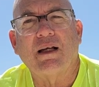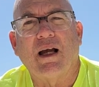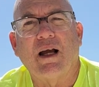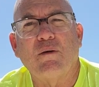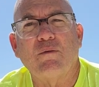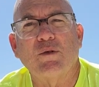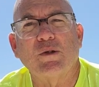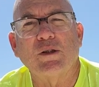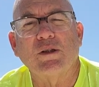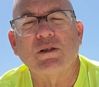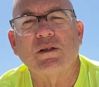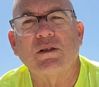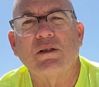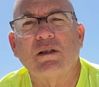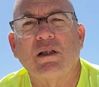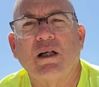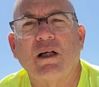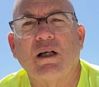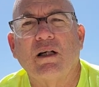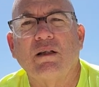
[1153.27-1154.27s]
I was
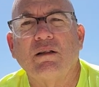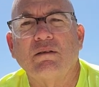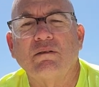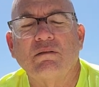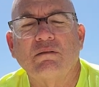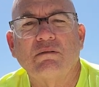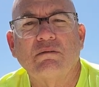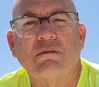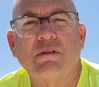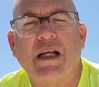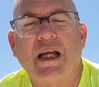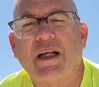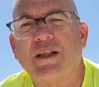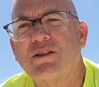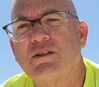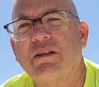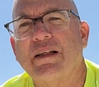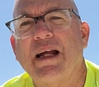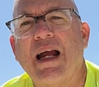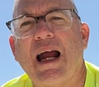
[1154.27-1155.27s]
uh,
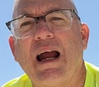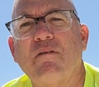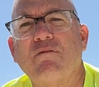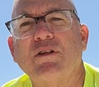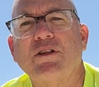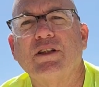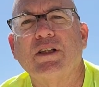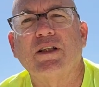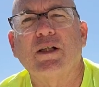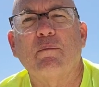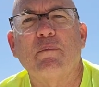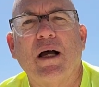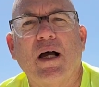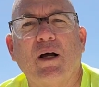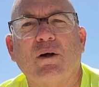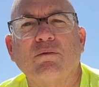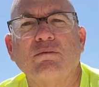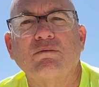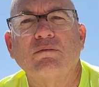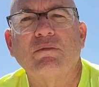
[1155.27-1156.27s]
actually averaging about